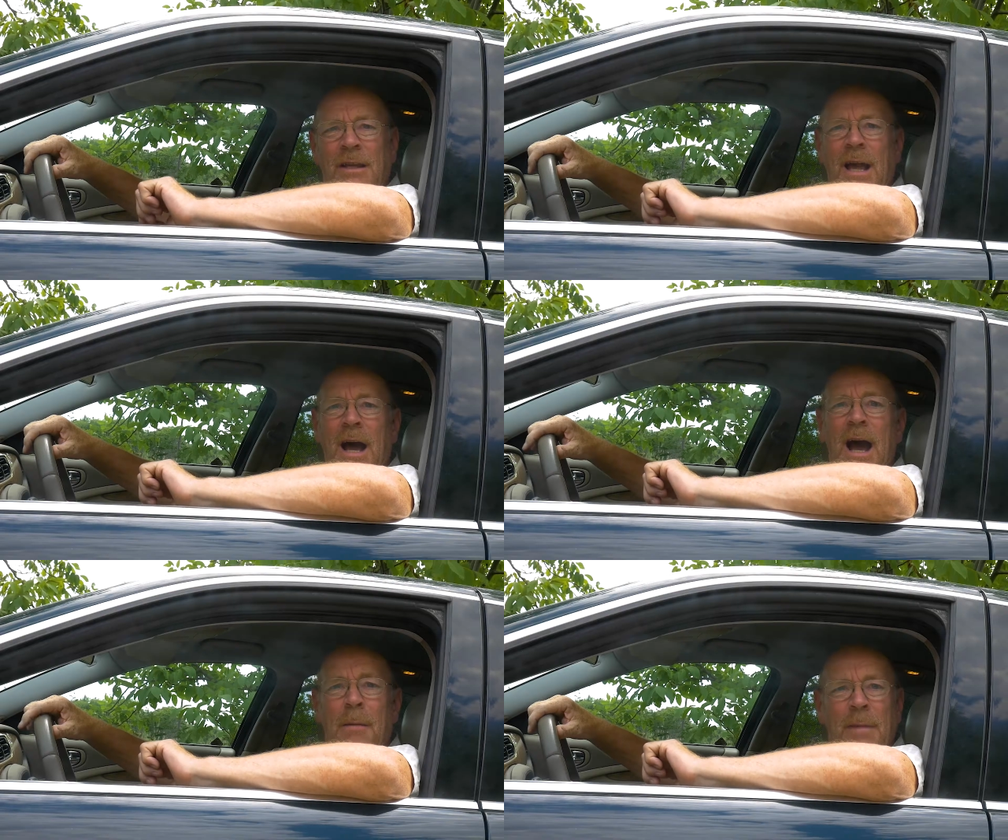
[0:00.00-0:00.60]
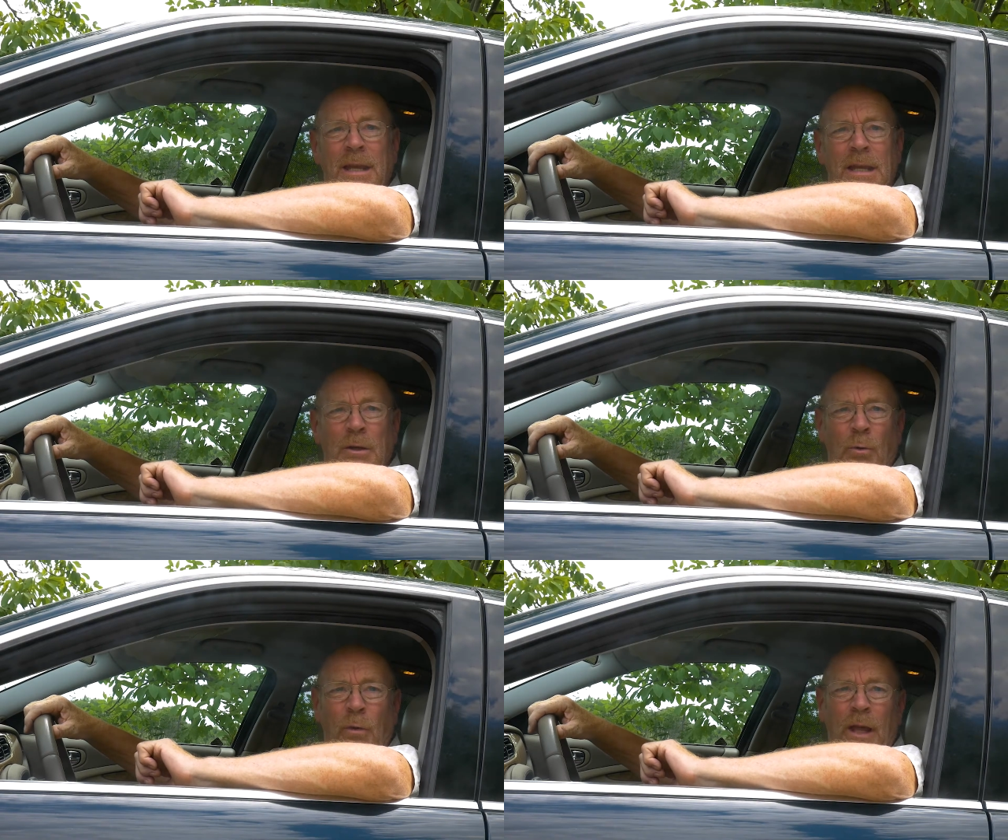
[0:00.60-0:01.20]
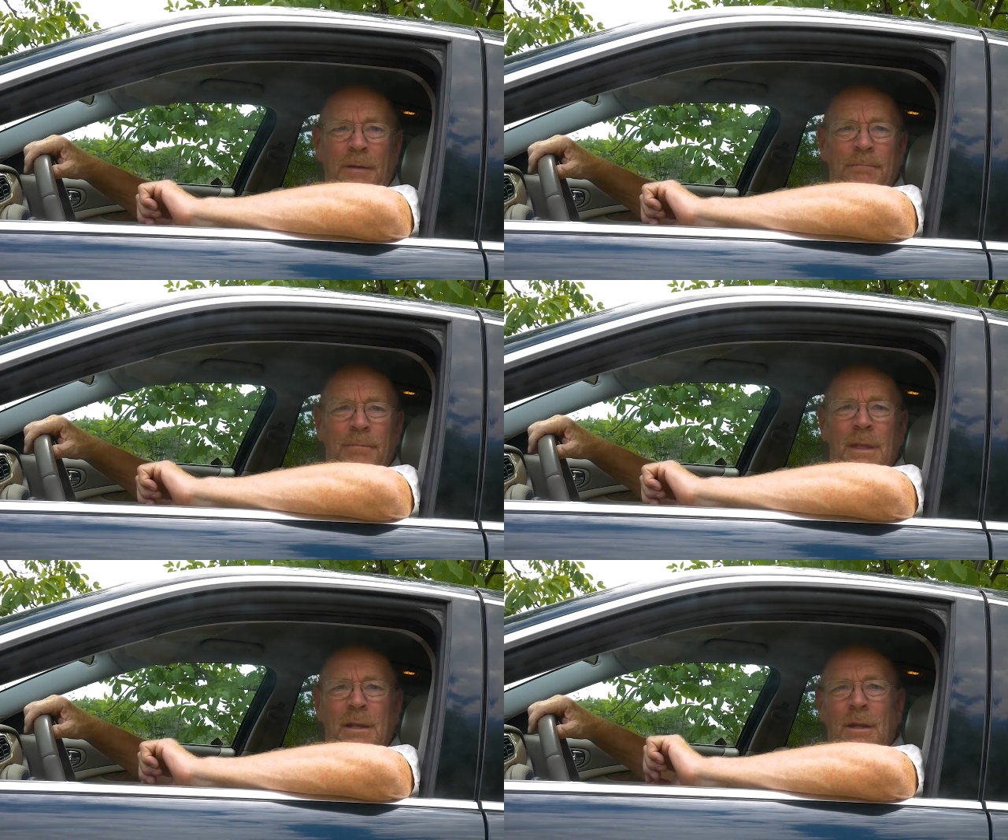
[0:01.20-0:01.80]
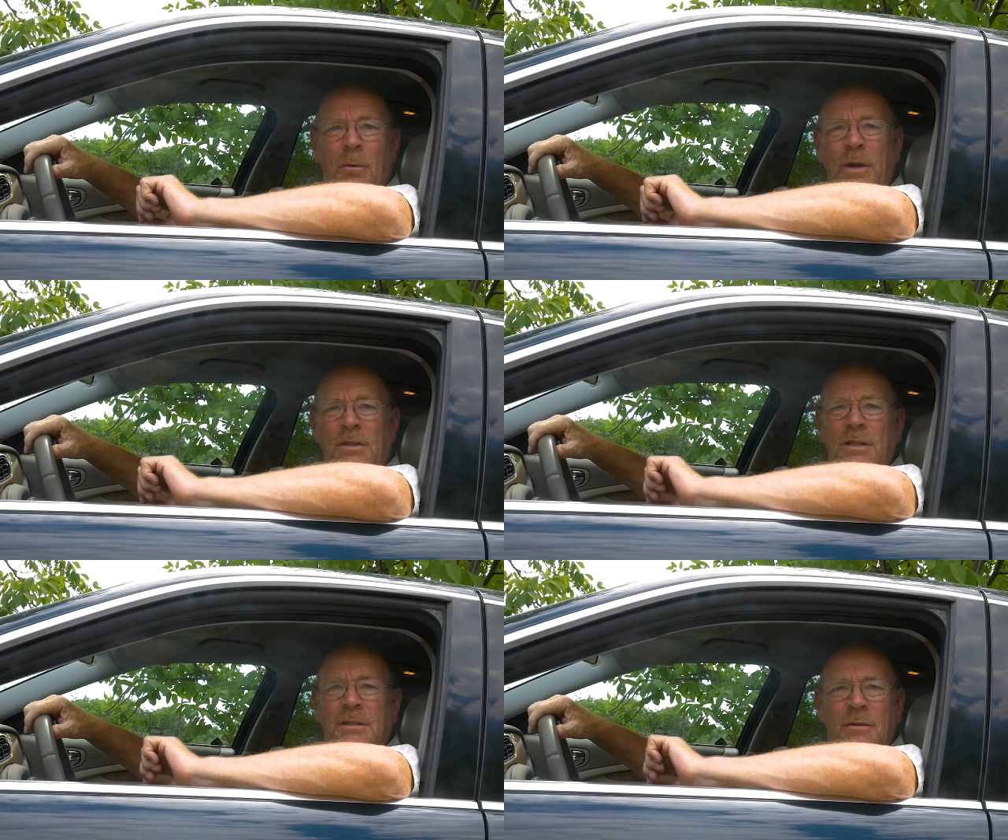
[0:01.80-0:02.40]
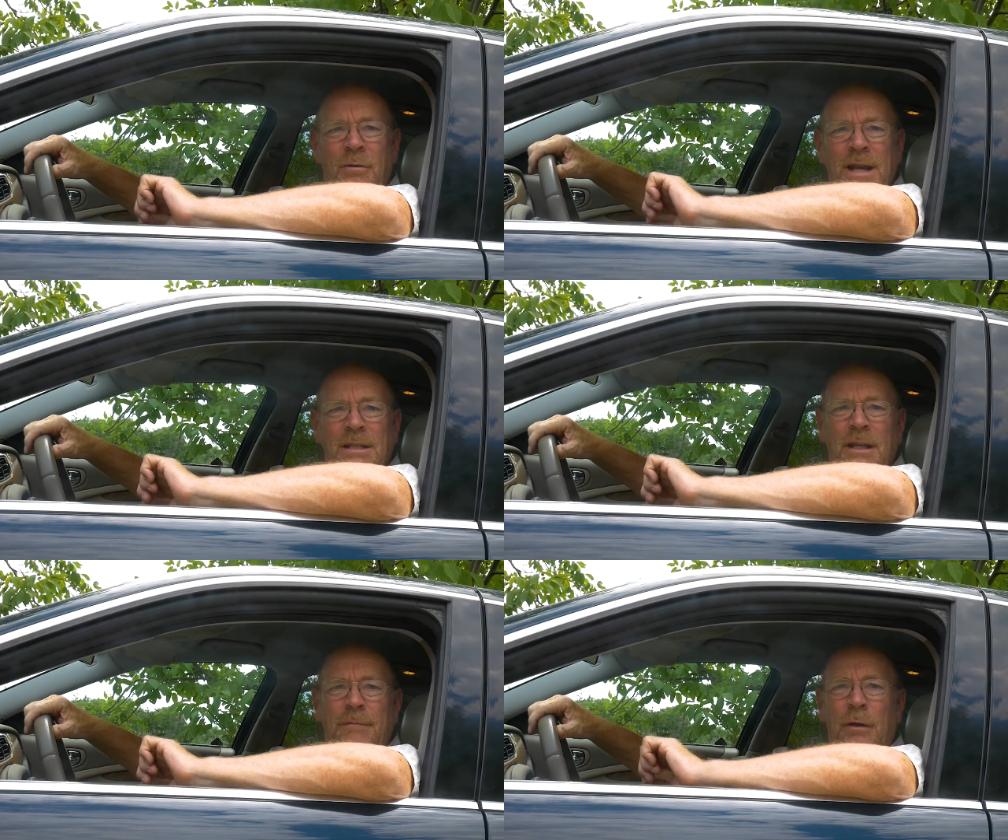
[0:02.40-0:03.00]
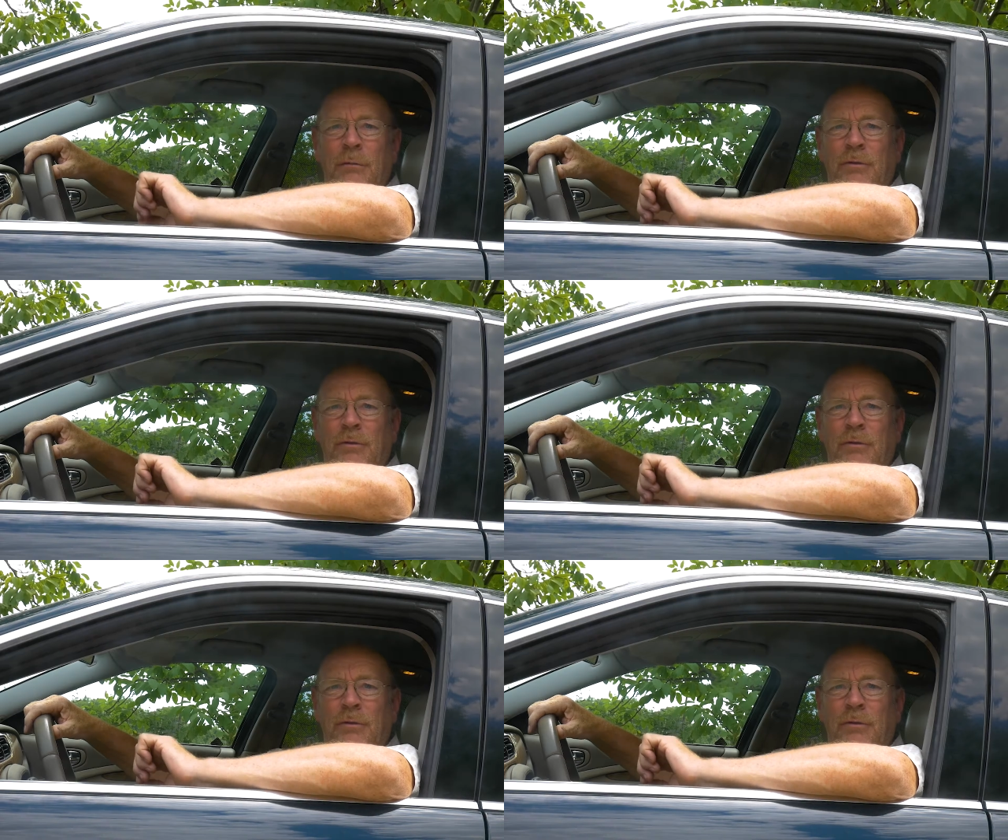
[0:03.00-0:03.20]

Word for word: the car and make it cooler which is great if you're